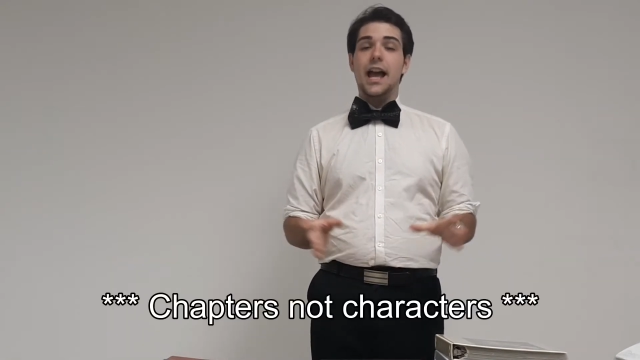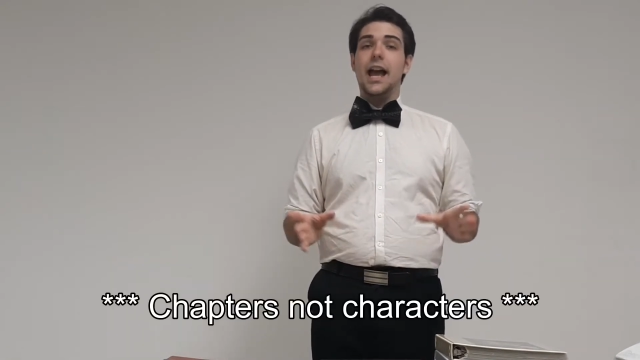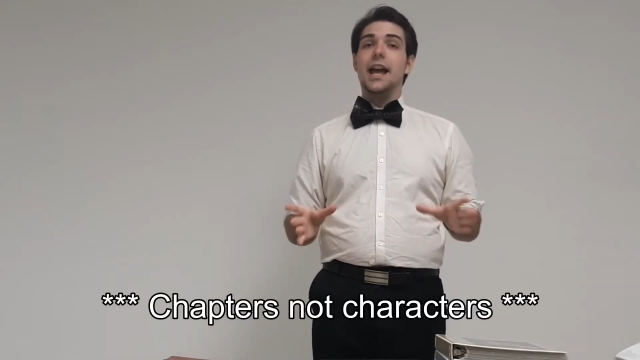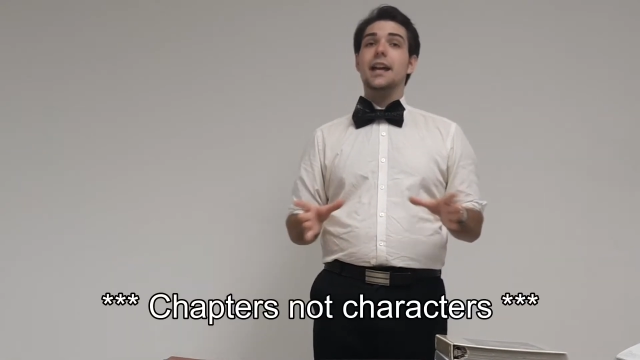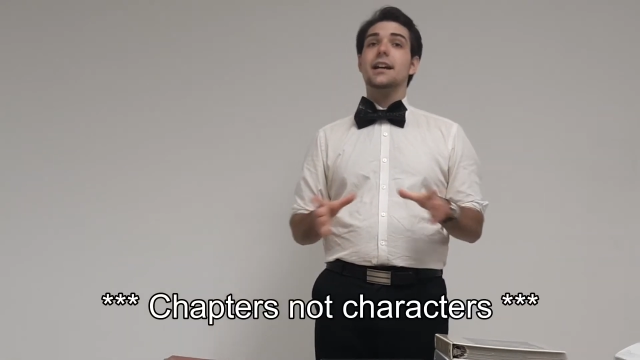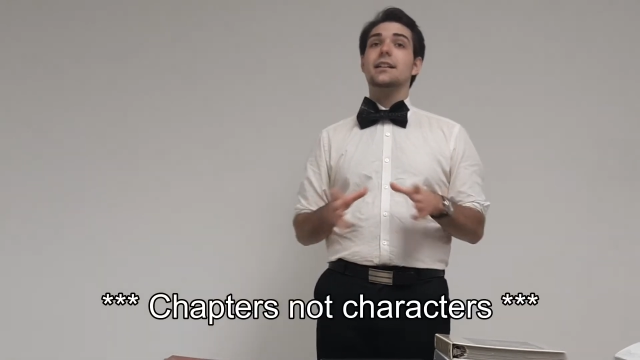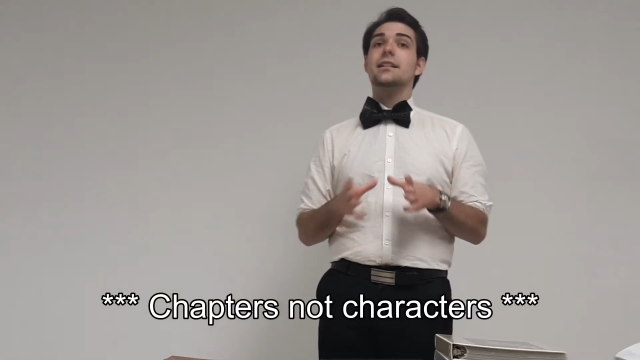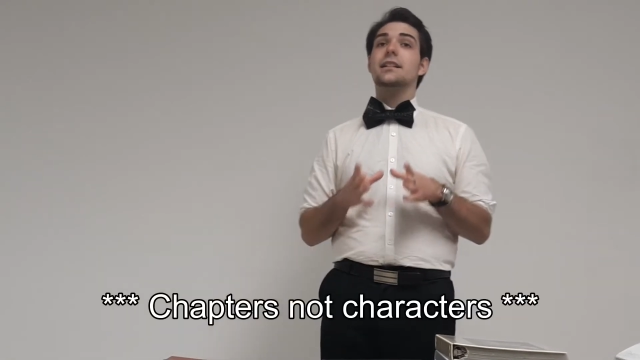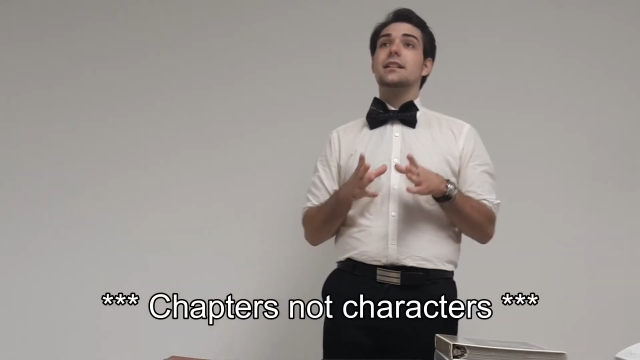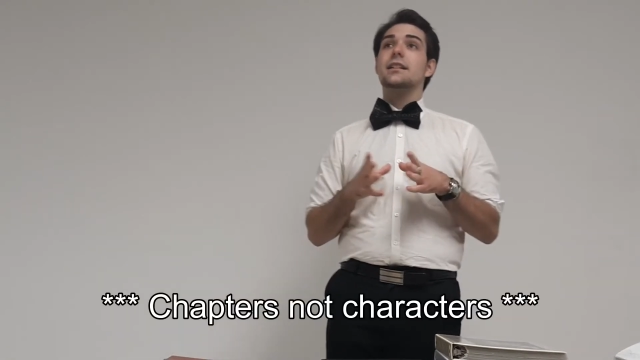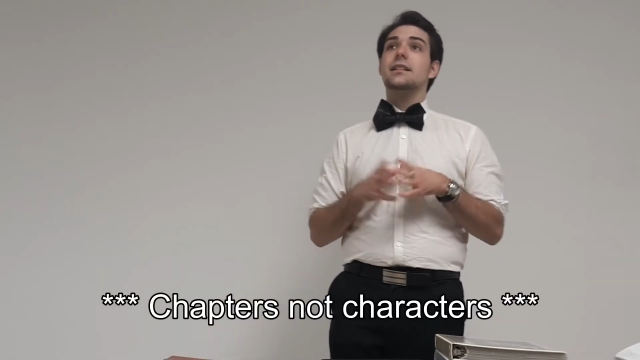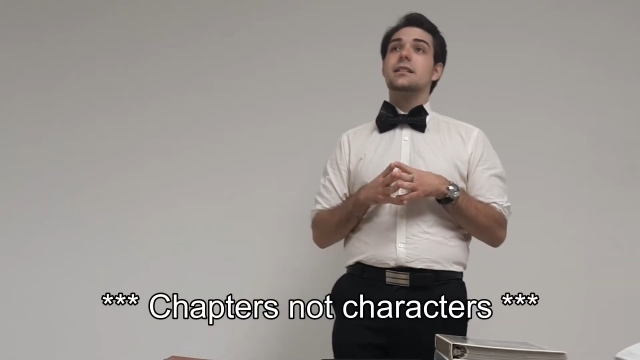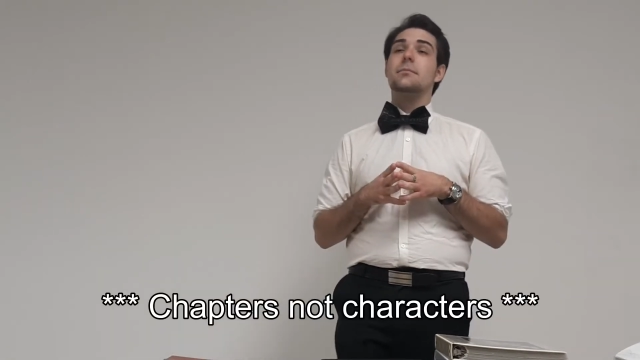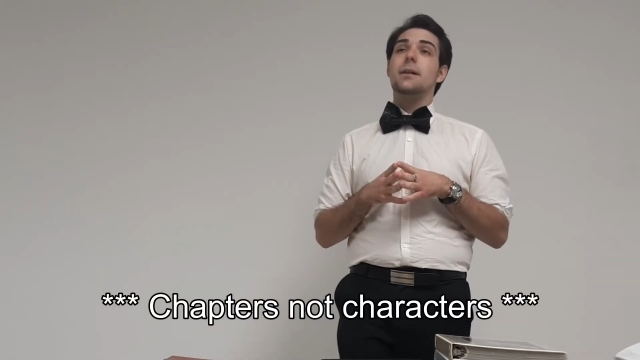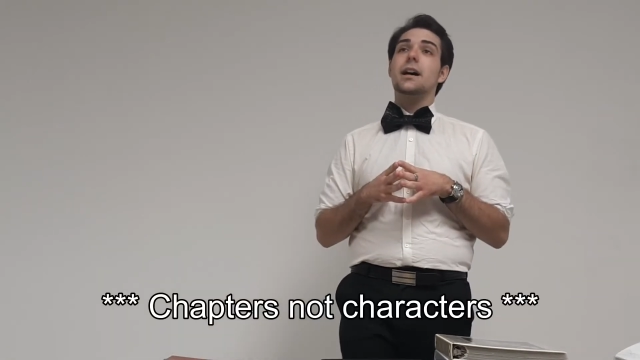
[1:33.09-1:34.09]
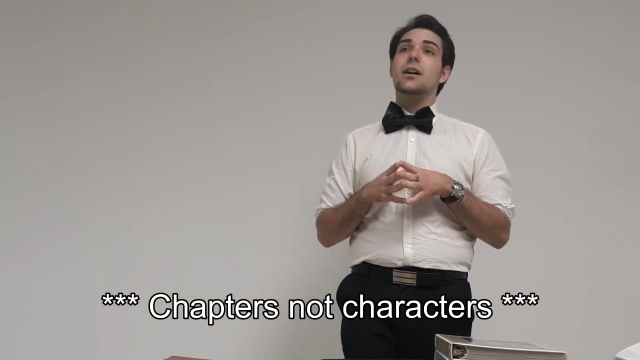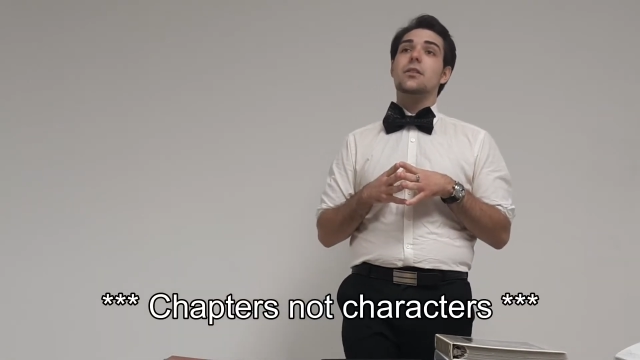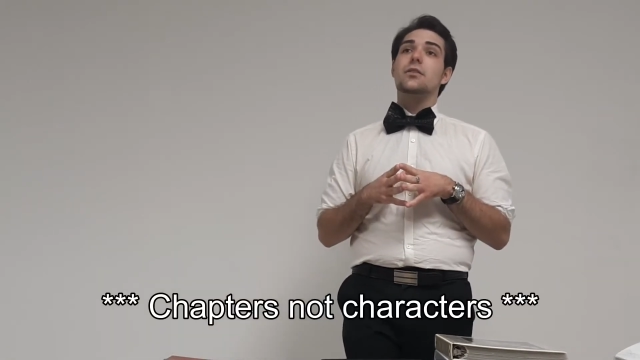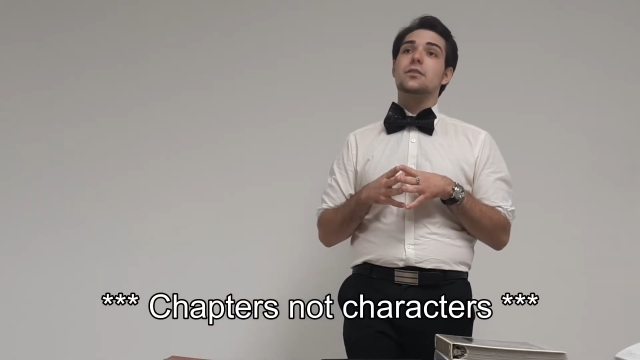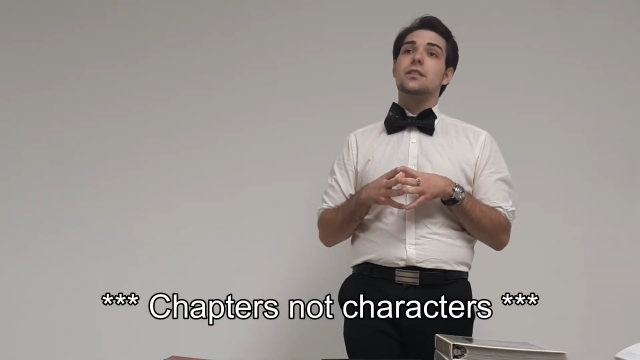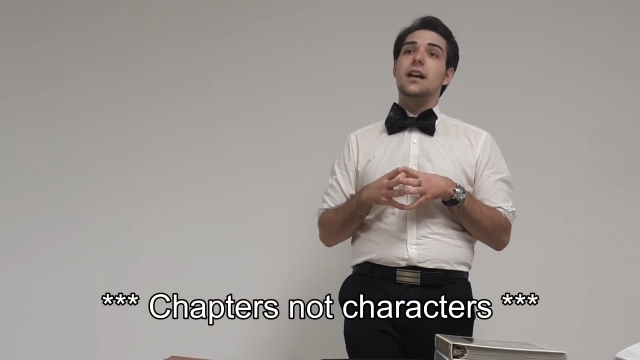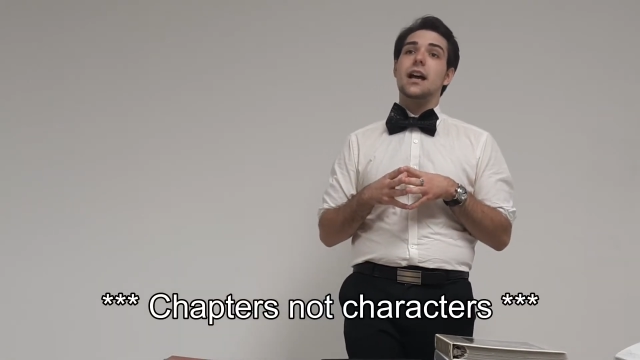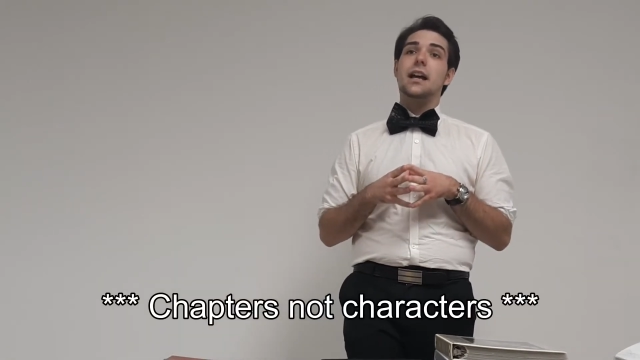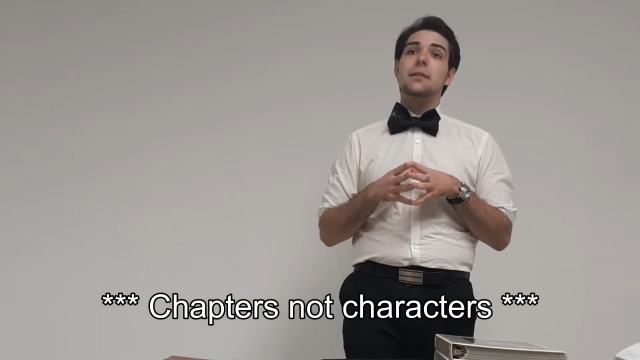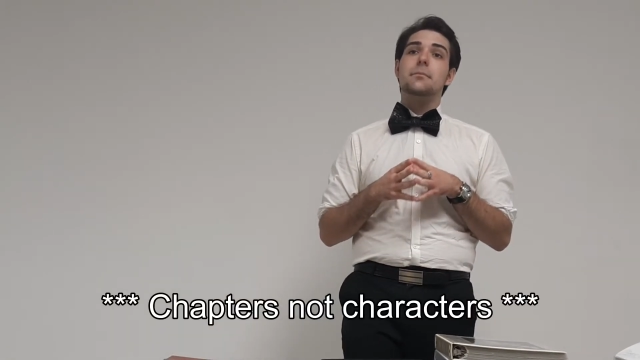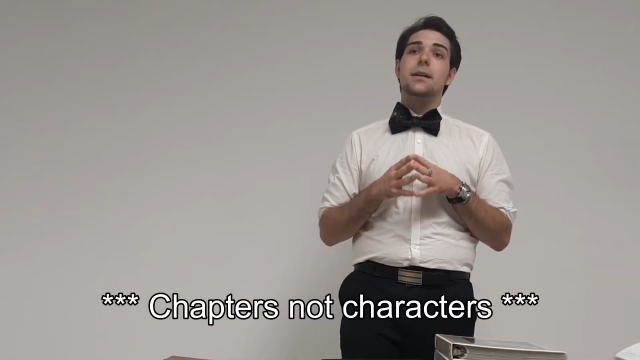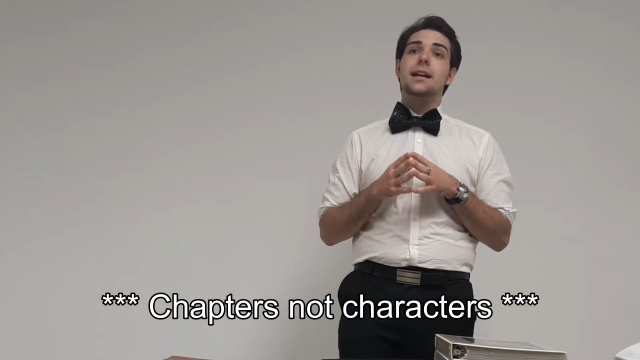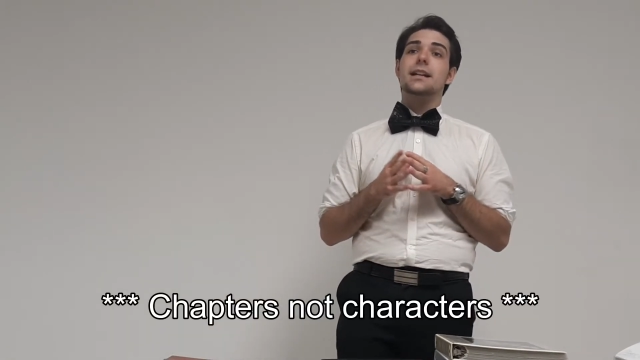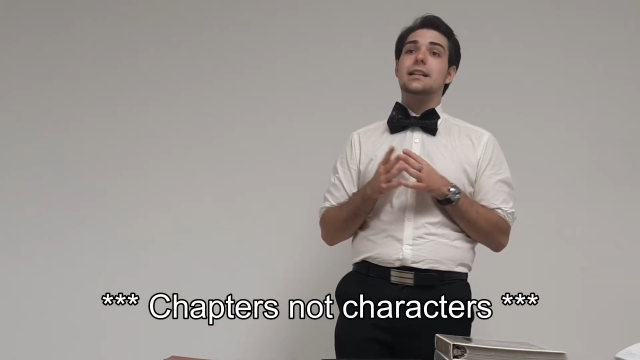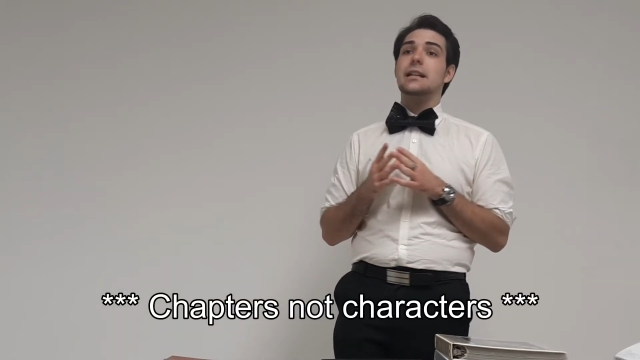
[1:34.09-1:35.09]
and it is about a
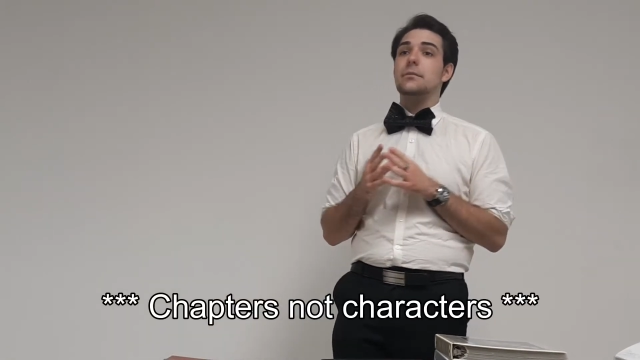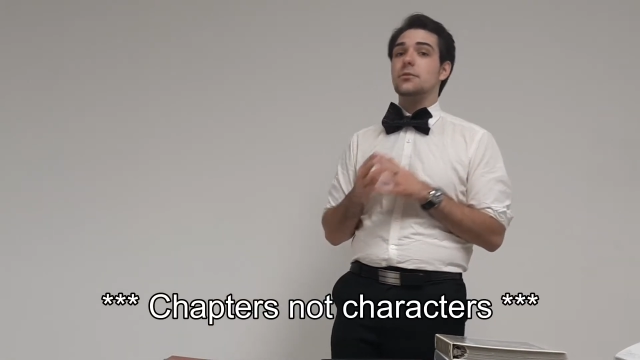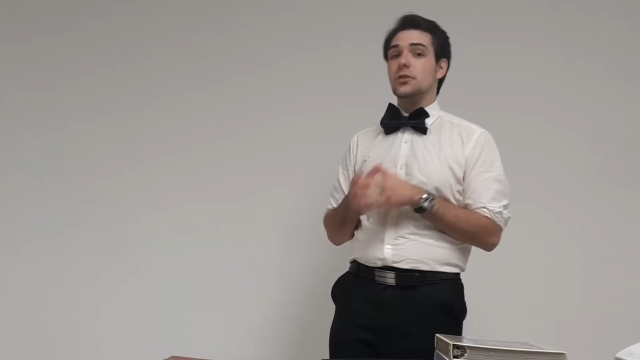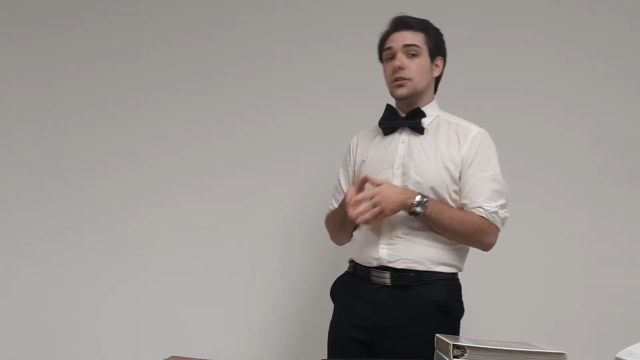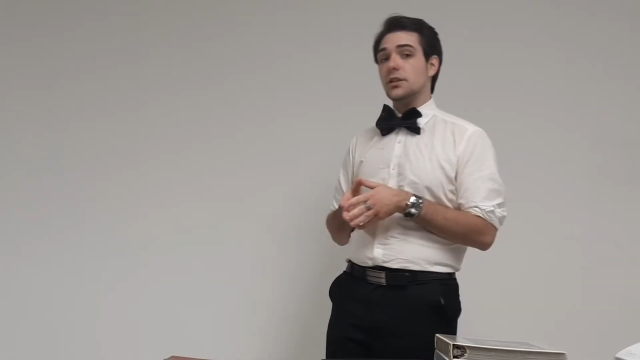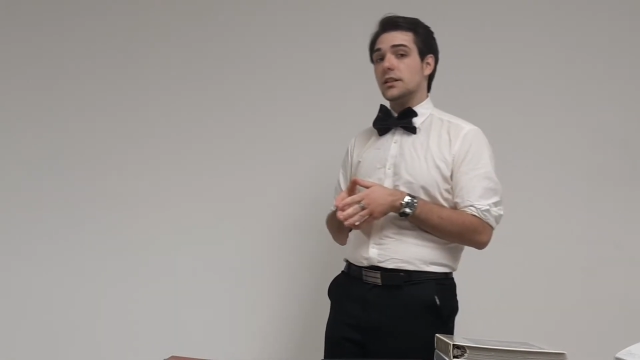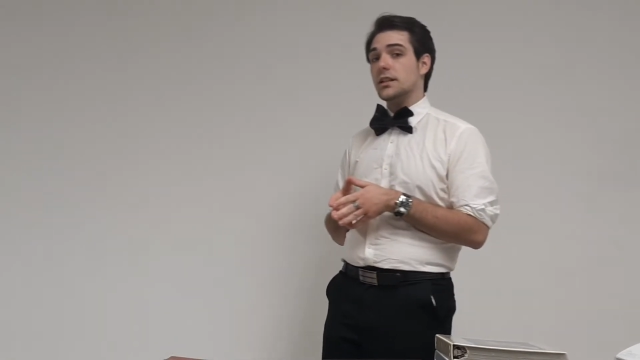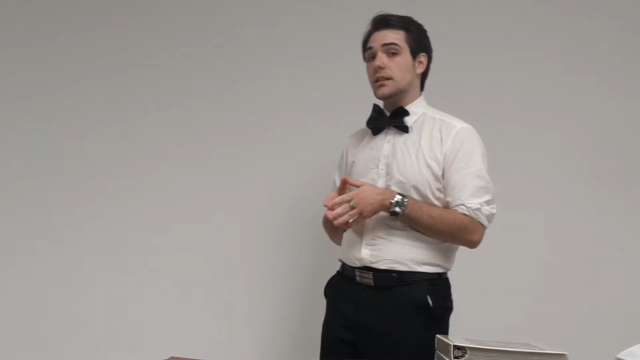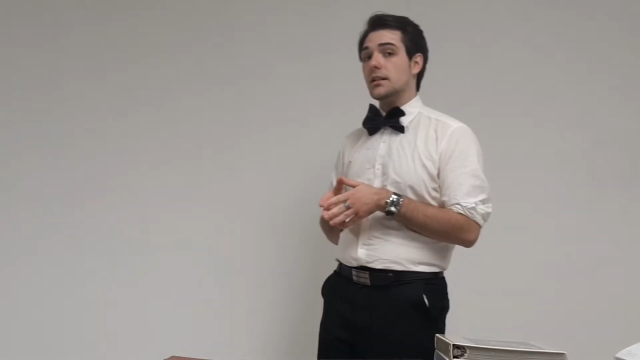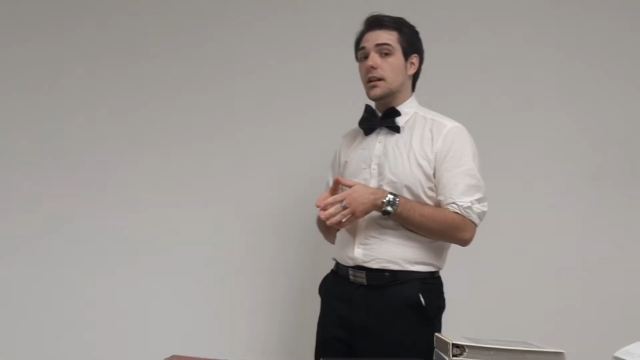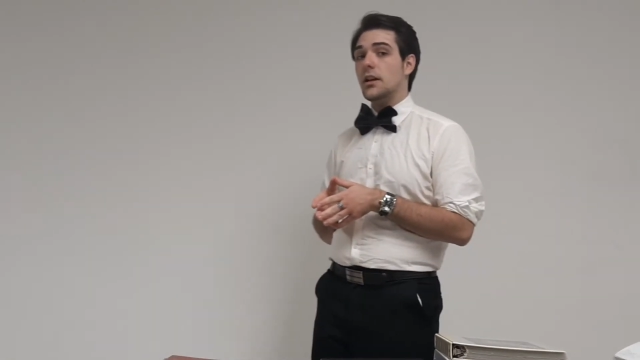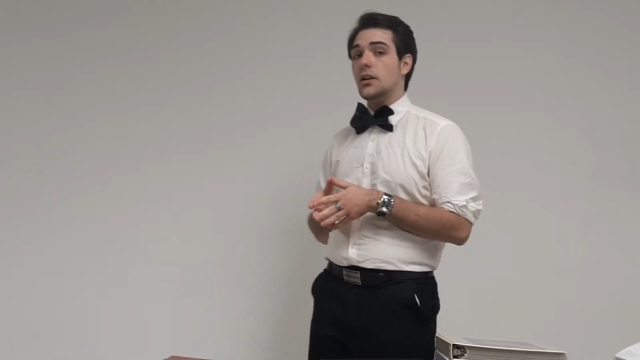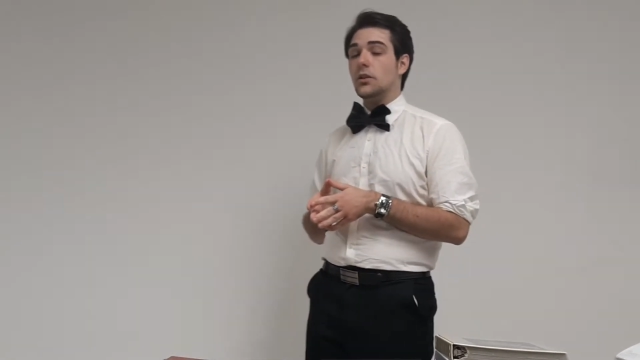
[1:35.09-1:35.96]
man named Tourniquet